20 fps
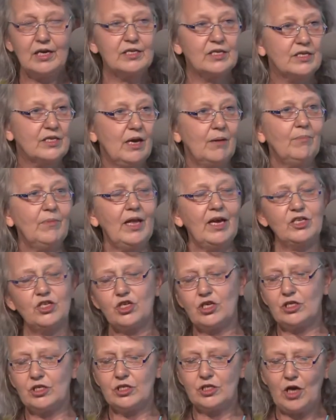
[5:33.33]
Some
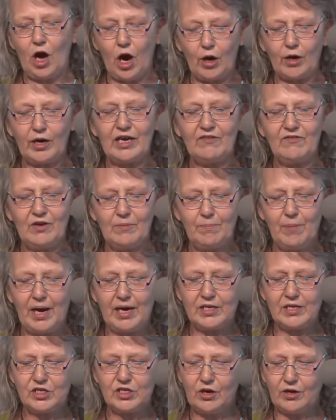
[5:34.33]
legends are even
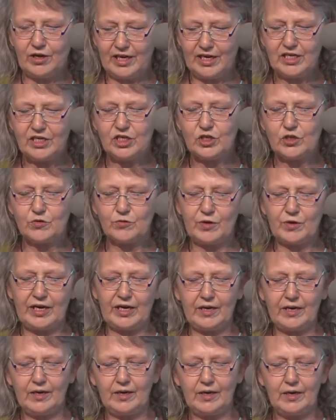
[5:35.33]
based on
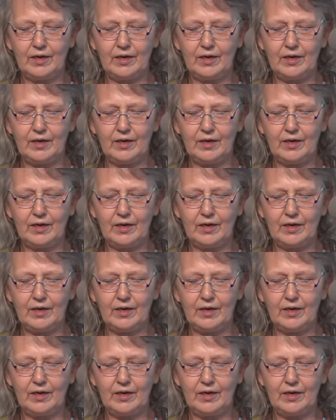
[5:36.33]
history.